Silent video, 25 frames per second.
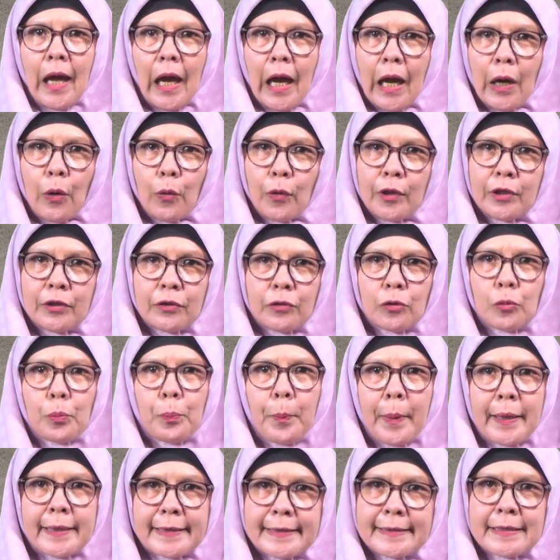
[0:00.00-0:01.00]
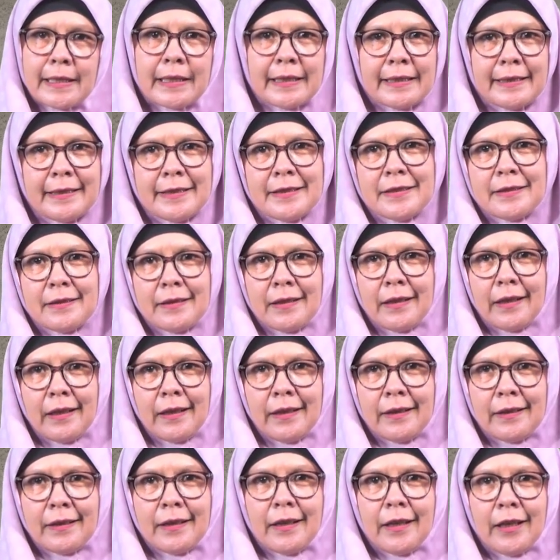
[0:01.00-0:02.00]
I went to pasar
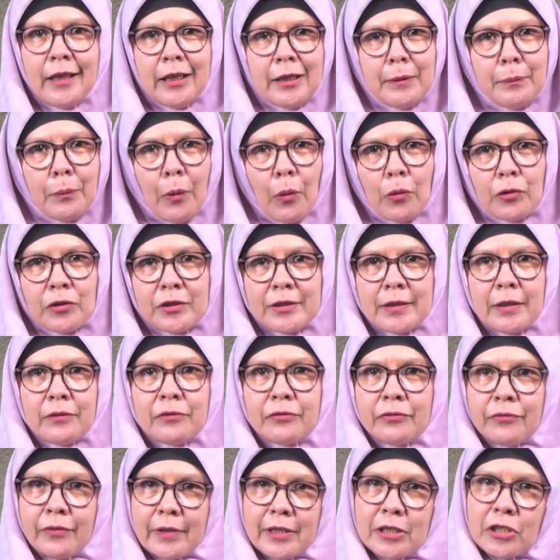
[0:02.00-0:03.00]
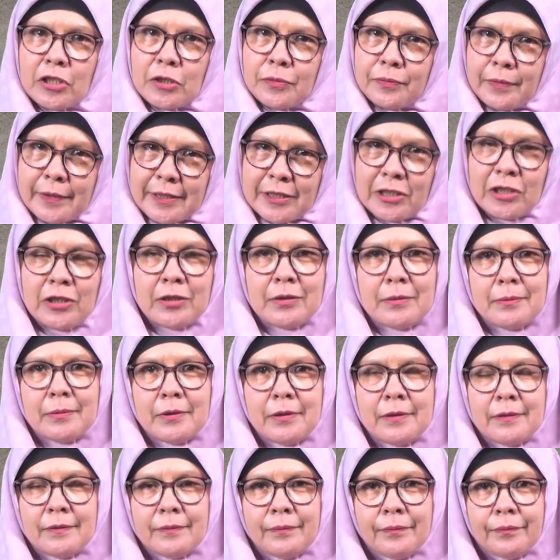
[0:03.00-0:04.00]
yesterday and bought some fresh
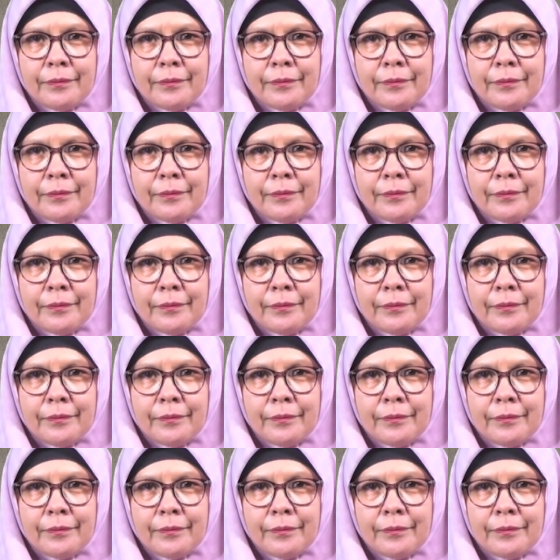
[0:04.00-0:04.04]
vegetable.